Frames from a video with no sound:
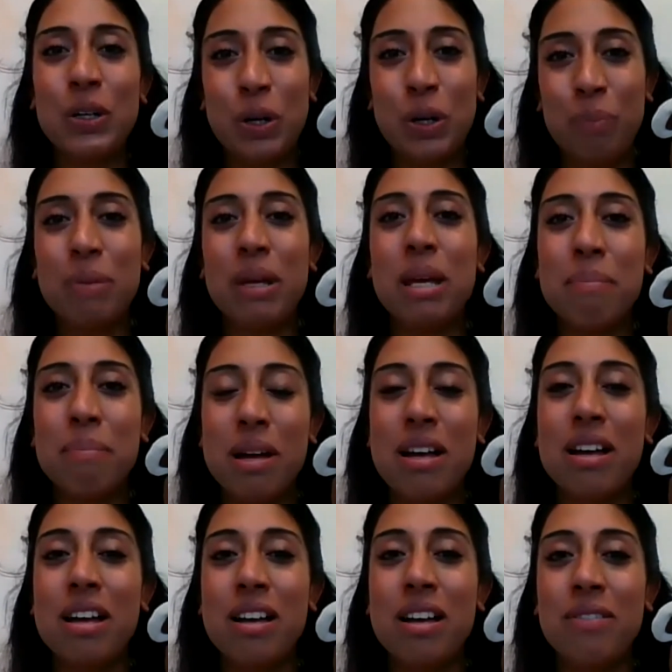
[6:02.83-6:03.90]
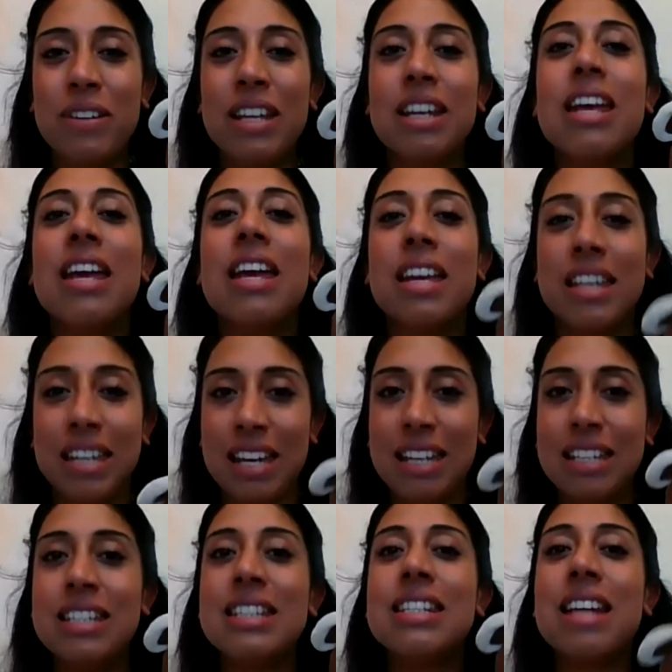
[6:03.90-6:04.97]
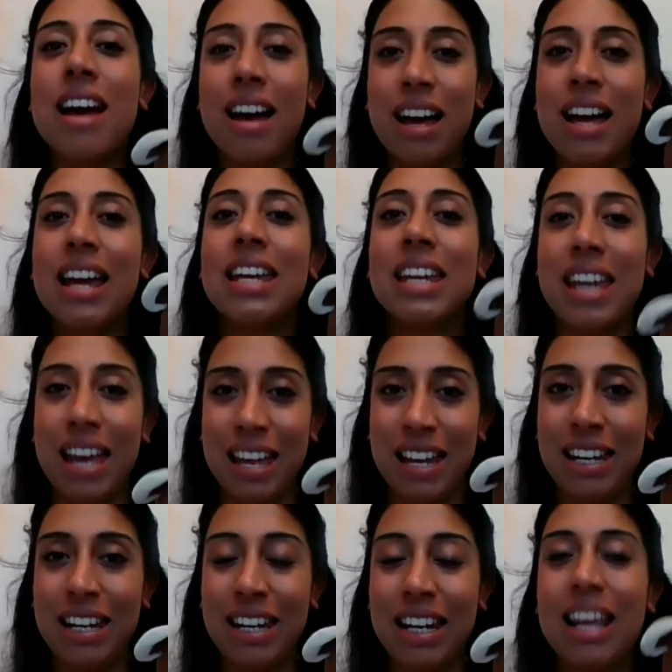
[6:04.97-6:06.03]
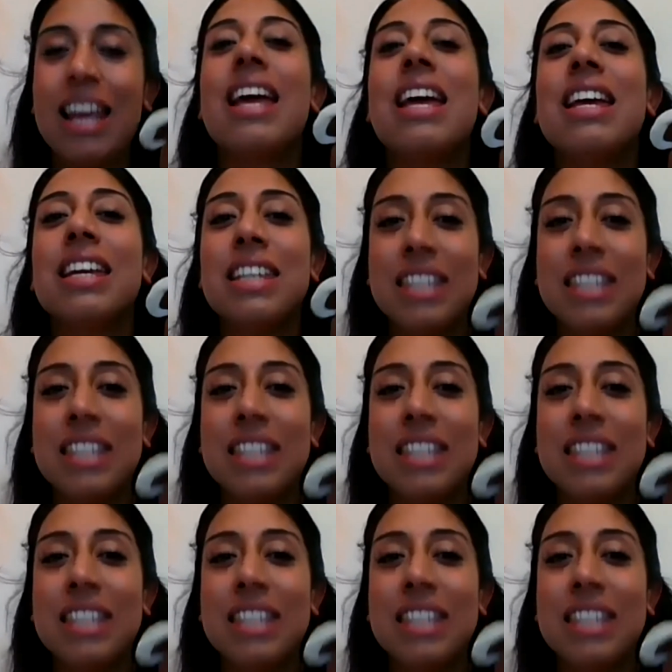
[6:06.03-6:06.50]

copy Marvin? Yes, I can.